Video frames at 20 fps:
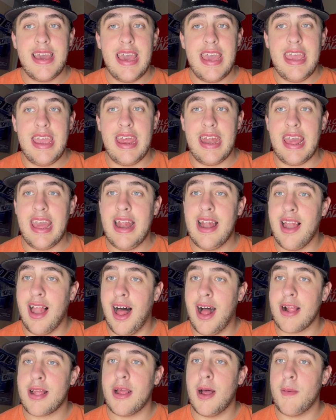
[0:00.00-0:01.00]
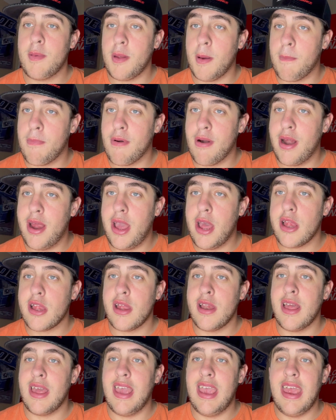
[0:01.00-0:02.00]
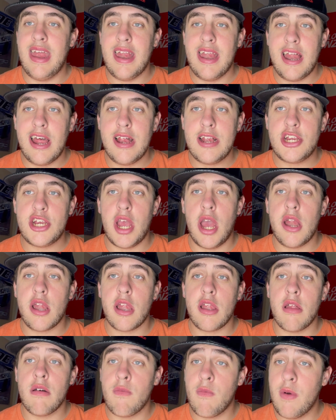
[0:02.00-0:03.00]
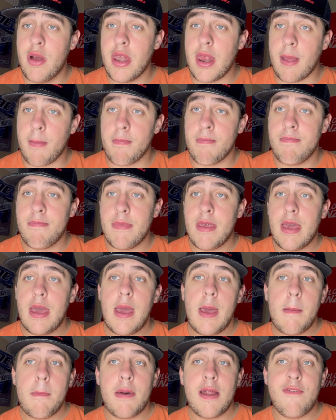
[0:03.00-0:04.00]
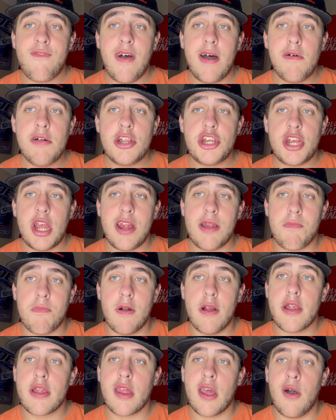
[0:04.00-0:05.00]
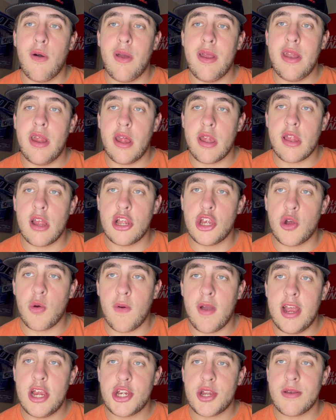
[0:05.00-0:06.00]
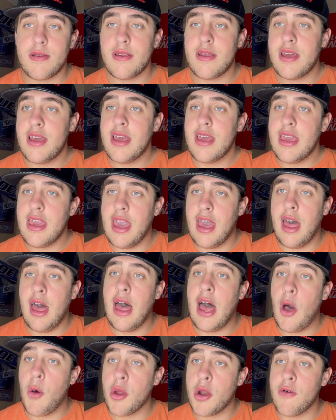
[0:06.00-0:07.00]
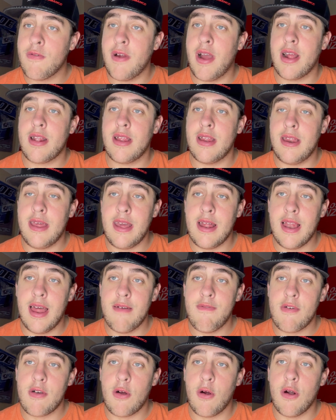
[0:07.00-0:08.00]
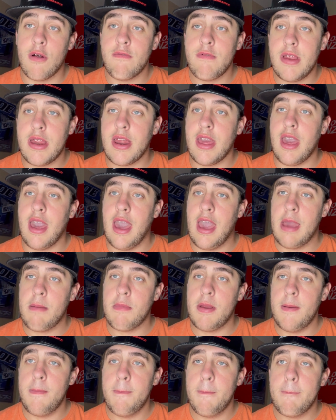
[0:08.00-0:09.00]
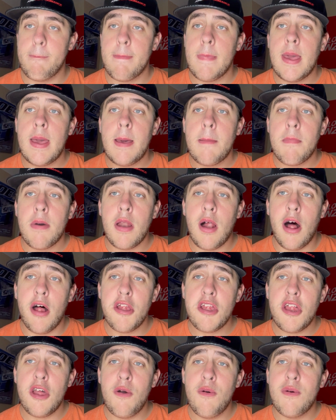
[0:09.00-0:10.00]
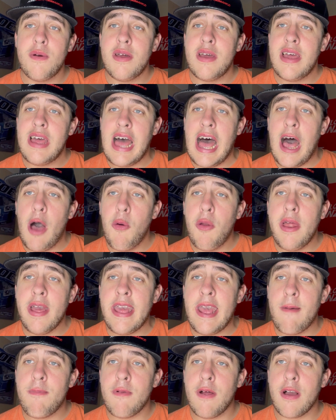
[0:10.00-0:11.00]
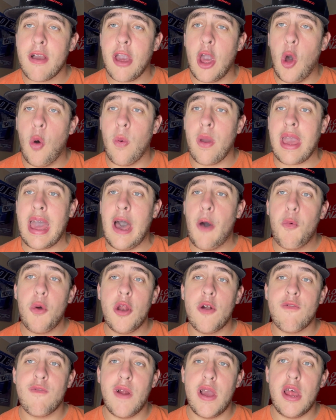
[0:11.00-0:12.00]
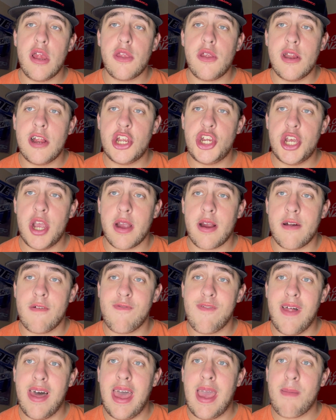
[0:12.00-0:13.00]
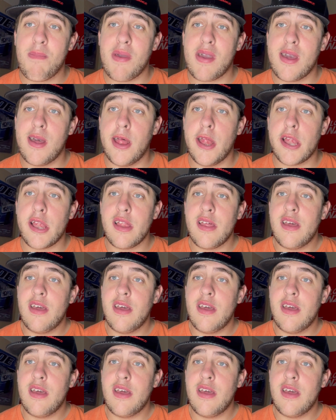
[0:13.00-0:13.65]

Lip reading: and he locked up the brakes and ended his chances of winning. But if I was Chase Briscoe in that situation, yeah, I would have wrecked the 11 car of Denny Hamlin. But also, I would have kept on going. I would have raced to the checkered flag, because